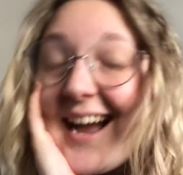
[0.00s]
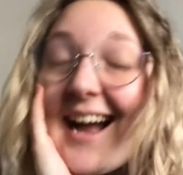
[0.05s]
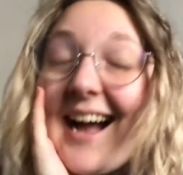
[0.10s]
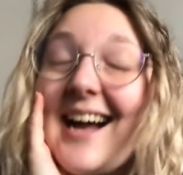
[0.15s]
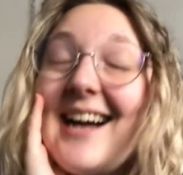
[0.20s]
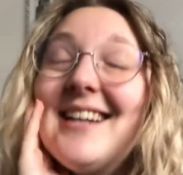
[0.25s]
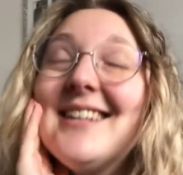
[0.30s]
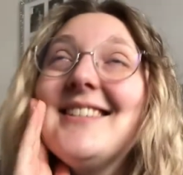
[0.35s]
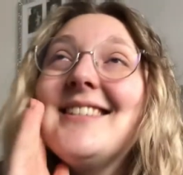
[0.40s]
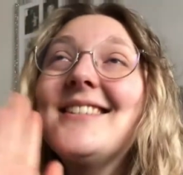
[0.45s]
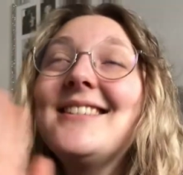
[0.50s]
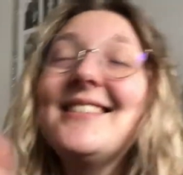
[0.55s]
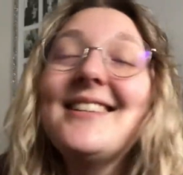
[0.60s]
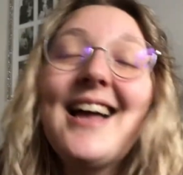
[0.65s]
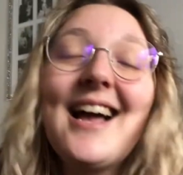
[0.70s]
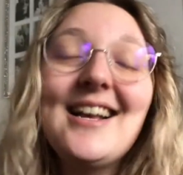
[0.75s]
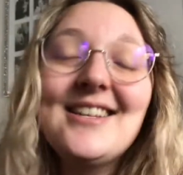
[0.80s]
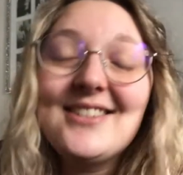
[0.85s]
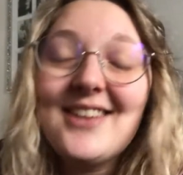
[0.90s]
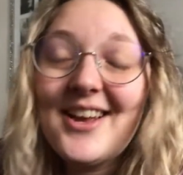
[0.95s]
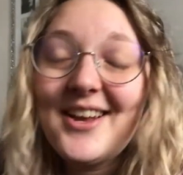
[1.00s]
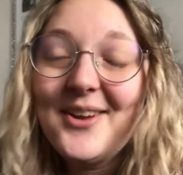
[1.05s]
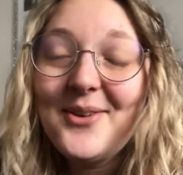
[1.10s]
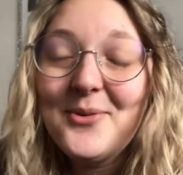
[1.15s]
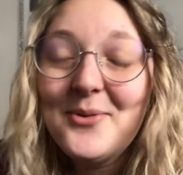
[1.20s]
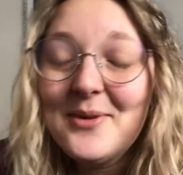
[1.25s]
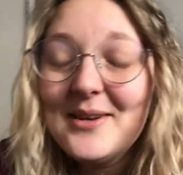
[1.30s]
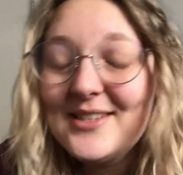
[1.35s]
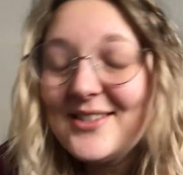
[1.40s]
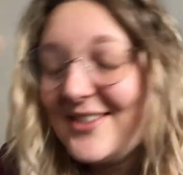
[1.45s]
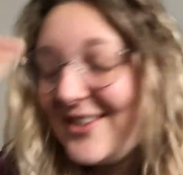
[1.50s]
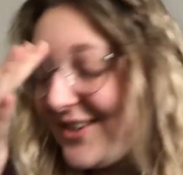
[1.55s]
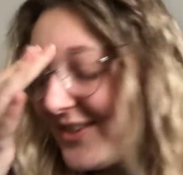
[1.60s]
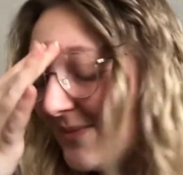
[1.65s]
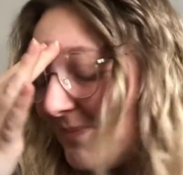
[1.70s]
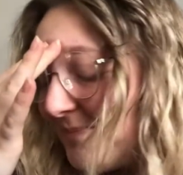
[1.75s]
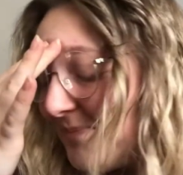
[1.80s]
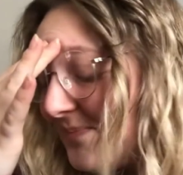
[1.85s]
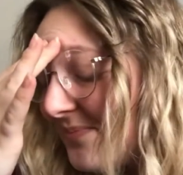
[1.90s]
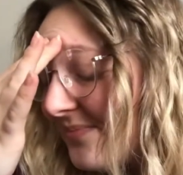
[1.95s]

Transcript: as I always do.